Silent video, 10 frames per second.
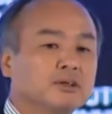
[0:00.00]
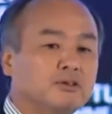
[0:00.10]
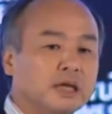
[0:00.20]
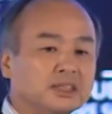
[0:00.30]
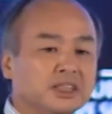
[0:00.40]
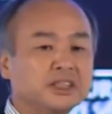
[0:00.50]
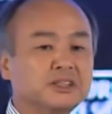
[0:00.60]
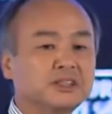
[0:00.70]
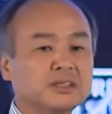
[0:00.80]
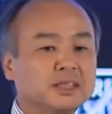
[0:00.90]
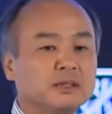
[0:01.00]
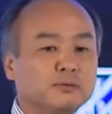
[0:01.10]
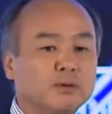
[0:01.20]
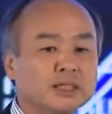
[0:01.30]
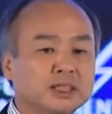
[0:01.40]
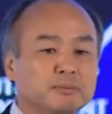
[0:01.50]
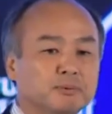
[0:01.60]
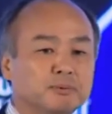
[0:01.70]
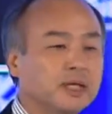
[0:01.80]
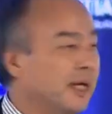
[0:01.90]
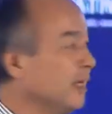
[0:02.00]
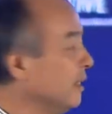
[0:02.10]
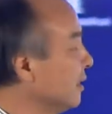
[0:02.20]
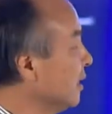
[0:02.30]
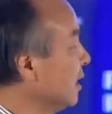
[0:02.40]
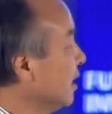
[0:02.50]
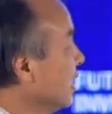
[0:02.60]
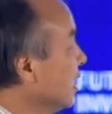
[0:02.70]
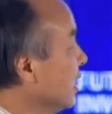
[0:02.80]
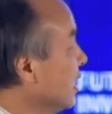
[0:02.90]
transistors in one chip today, it